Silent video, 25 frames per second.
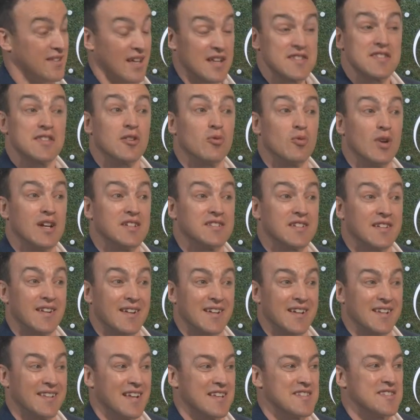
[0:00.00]
it. That's the risk,
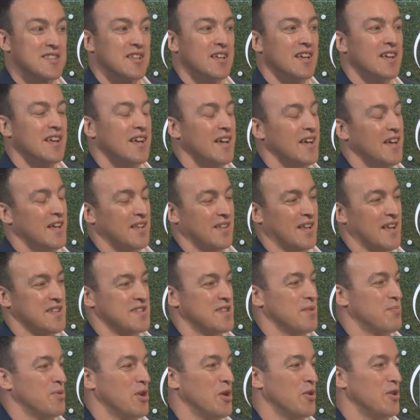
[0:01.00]
and I think that's the
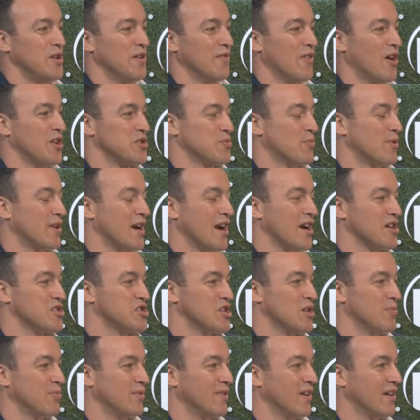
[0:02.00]
that's the beauty of
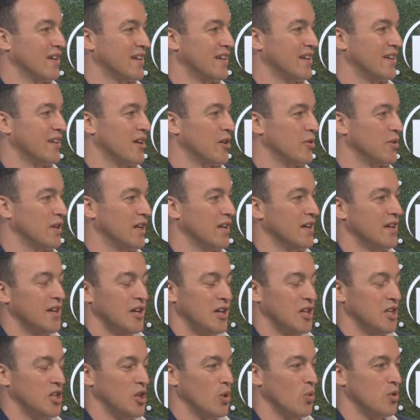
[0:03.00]
entrepreneurship. Like you know, you
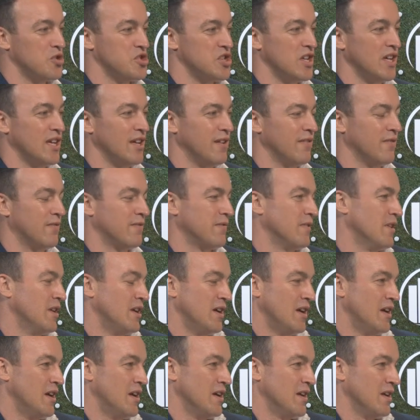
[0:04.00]
you achieve
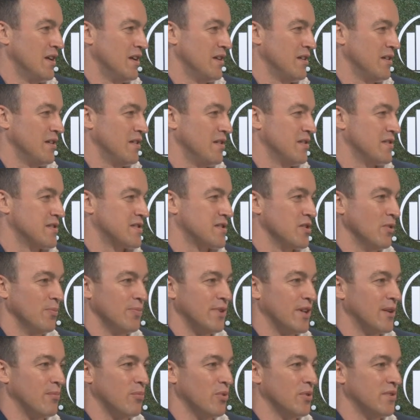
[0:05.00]

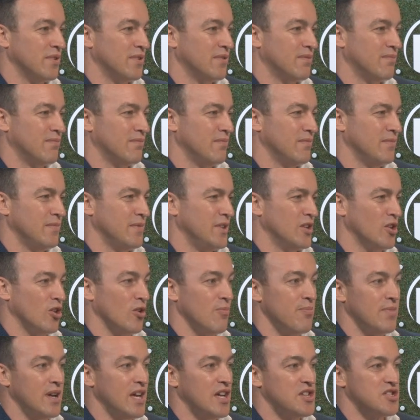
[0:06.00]
something, but
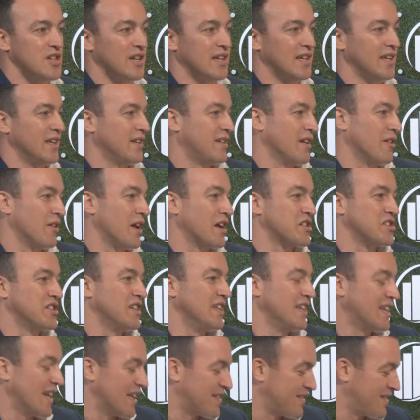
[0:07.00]
you're immediately you don't
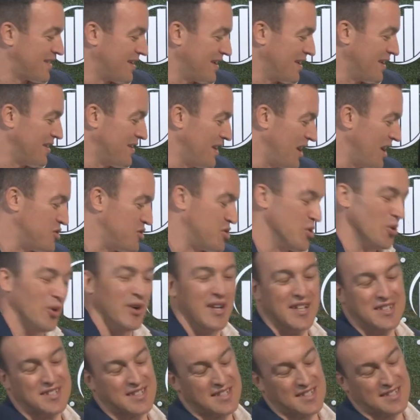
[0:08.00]
actually get to
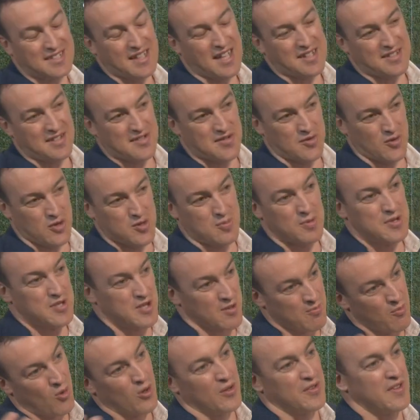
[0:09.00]
enjoy the success as such
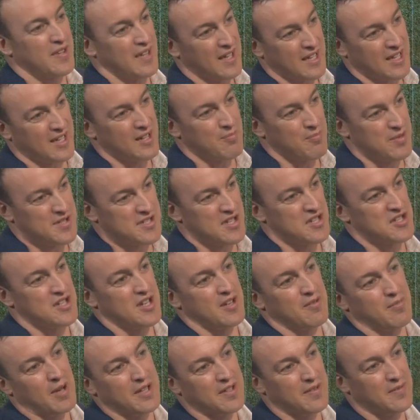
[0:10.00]
because you're more thinking and
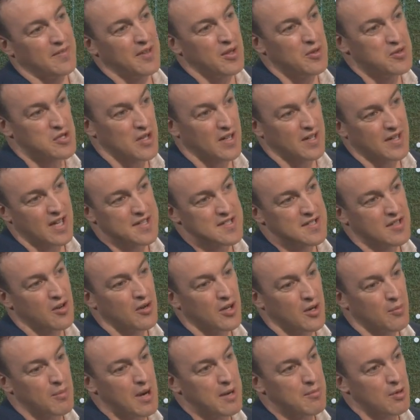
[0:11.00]
positioning about the future and that's
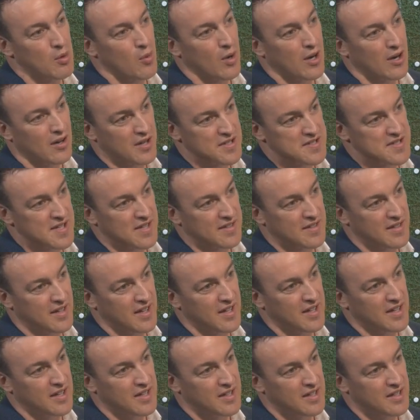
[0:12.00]
kind of maybe where I sit
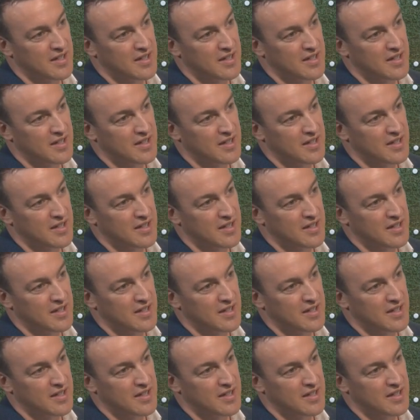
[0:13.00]
today.